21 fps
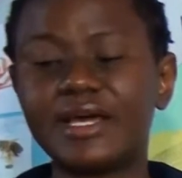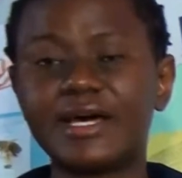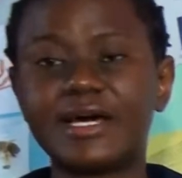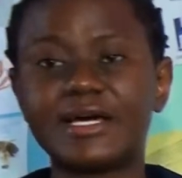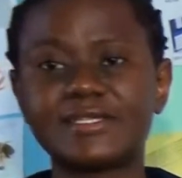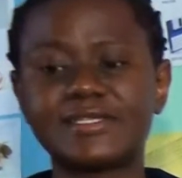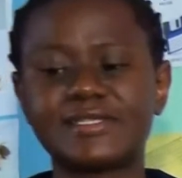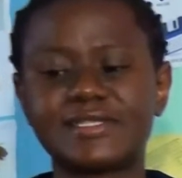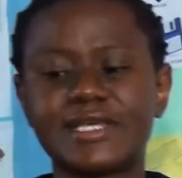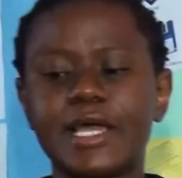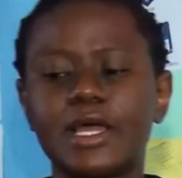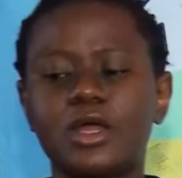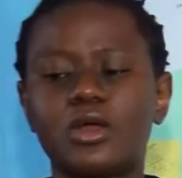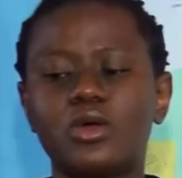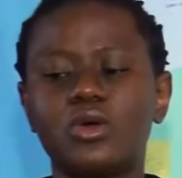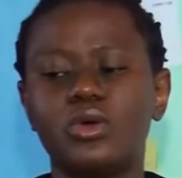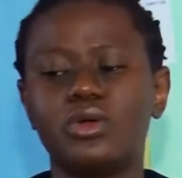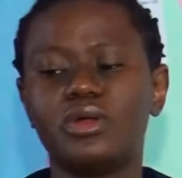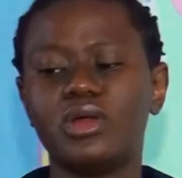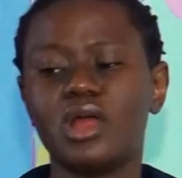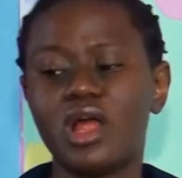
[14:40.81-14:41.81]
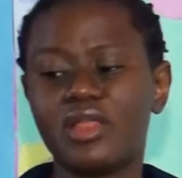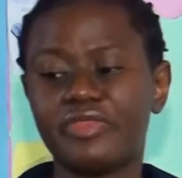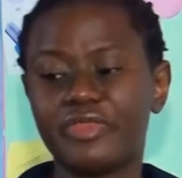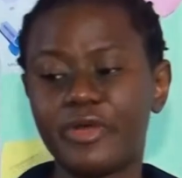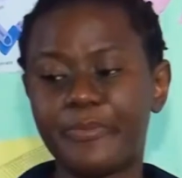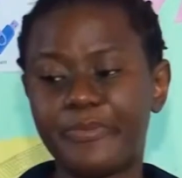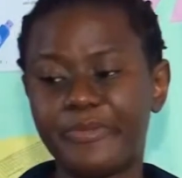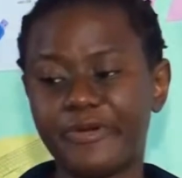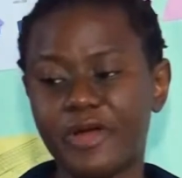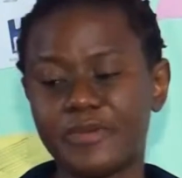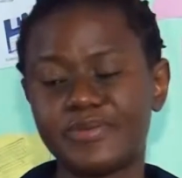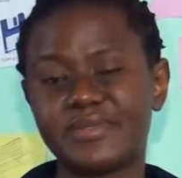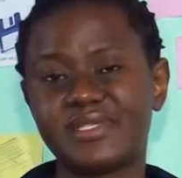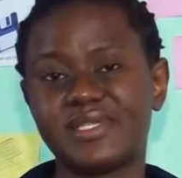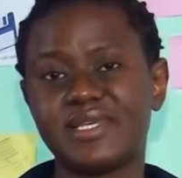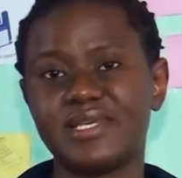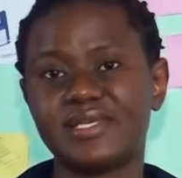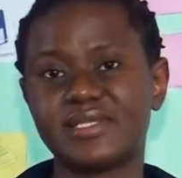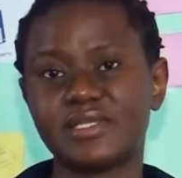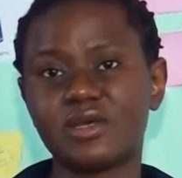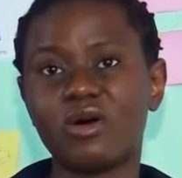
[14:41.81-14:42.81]
A circle, the
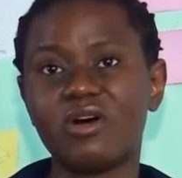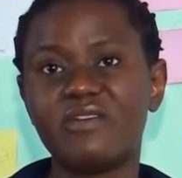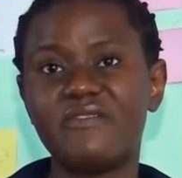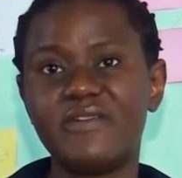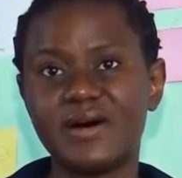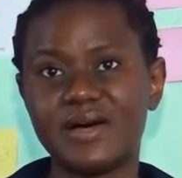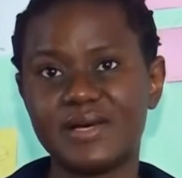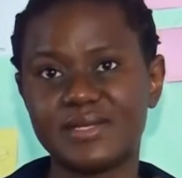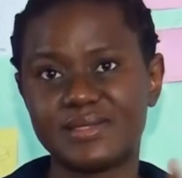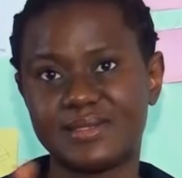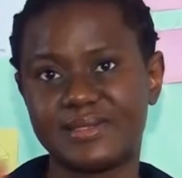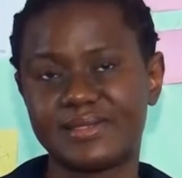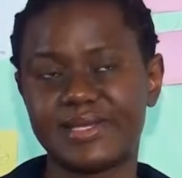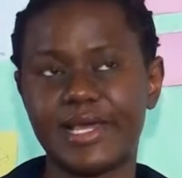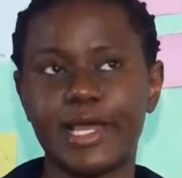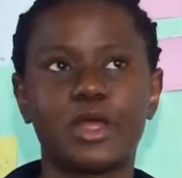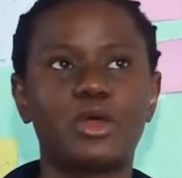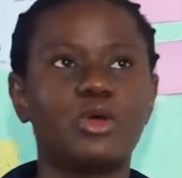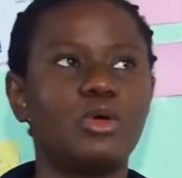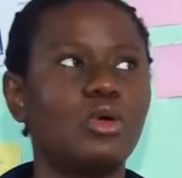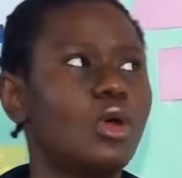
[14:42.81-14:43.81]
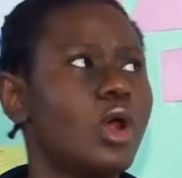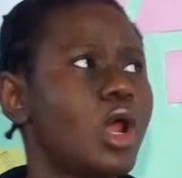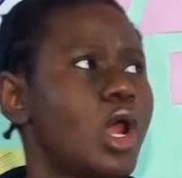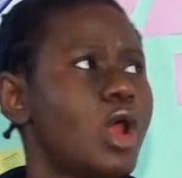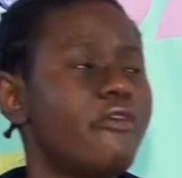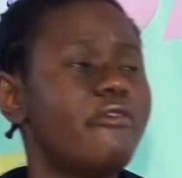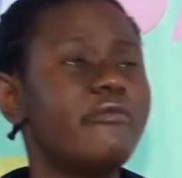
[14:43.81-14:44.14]
properties of a circle.